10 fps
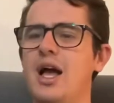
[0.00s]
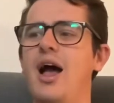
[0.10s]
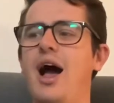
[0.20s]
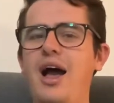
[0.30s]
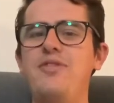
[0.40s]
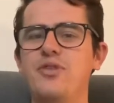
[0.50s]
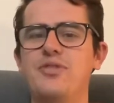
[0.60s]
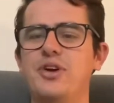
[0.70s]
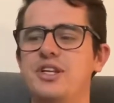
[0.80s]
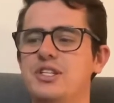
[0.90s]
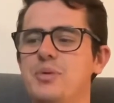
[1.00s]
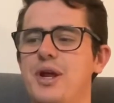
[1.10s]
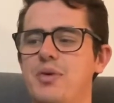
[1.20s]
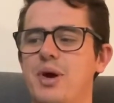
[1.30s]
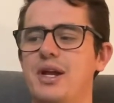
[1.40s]
I feel very
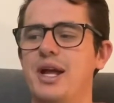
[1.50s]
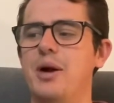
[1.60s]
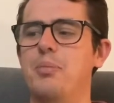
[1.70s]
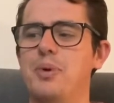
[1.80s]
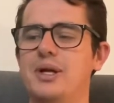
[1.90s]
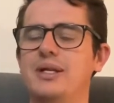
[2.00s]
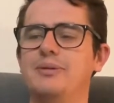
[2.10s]
intimidated right now, but